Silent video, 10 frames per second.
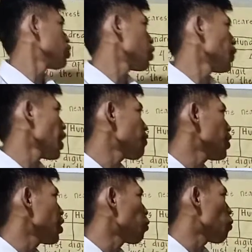So we have
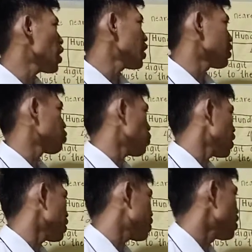here 1 as
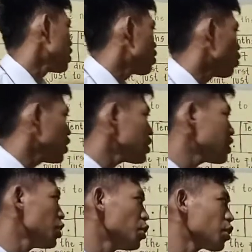ones. So let's
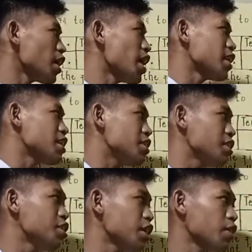look at the
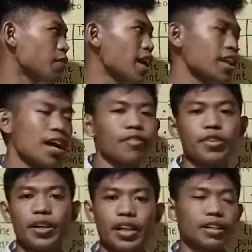digit right
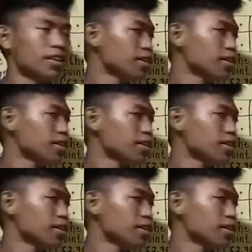after it.